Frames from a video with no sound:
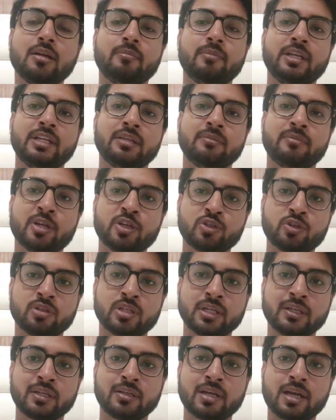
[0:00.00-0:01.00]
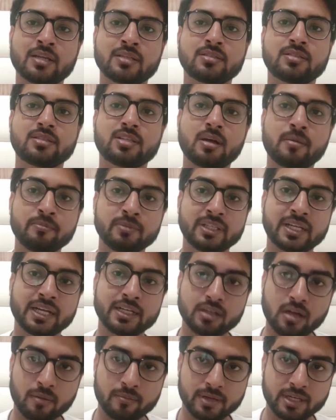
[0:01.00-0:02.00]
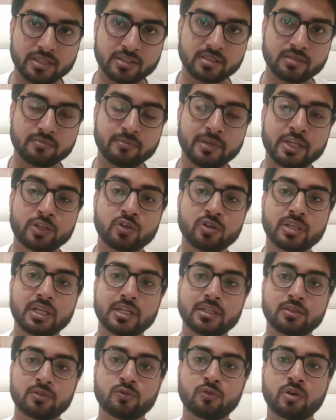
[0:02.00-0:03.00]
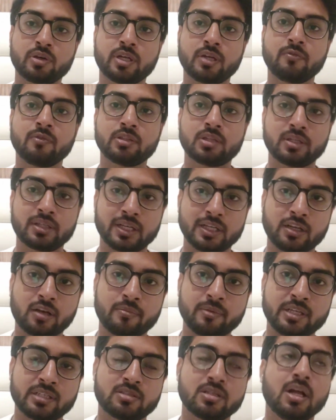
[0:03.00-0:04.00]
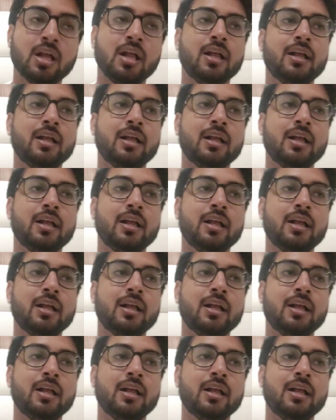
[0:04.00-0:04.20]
meaning make sure that it has some database, make sure that it's working with a database.